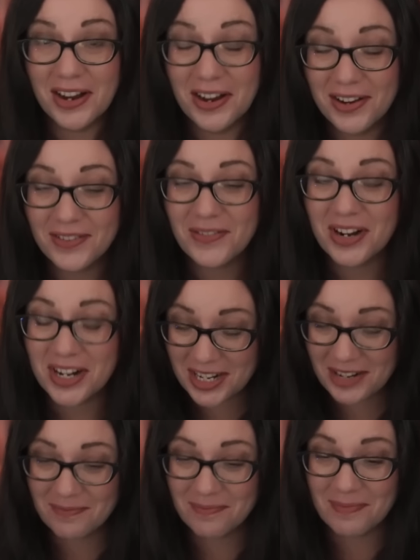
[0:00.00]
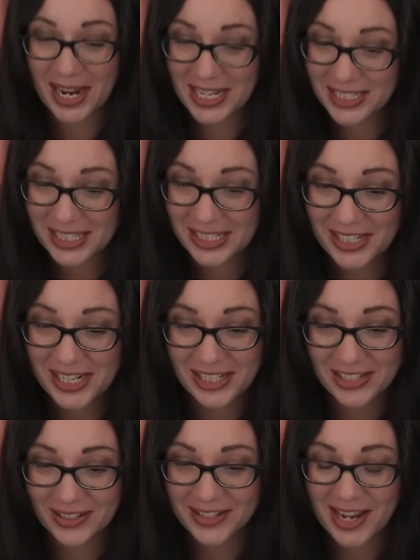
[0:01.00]
what an amazingly
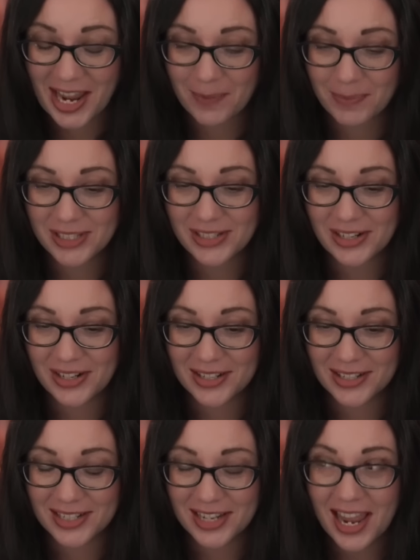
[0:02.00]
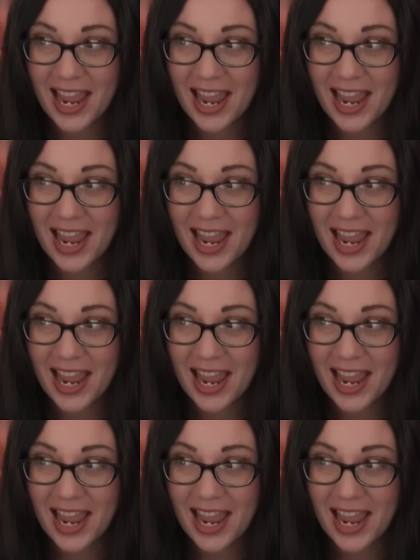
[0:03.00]
done episode,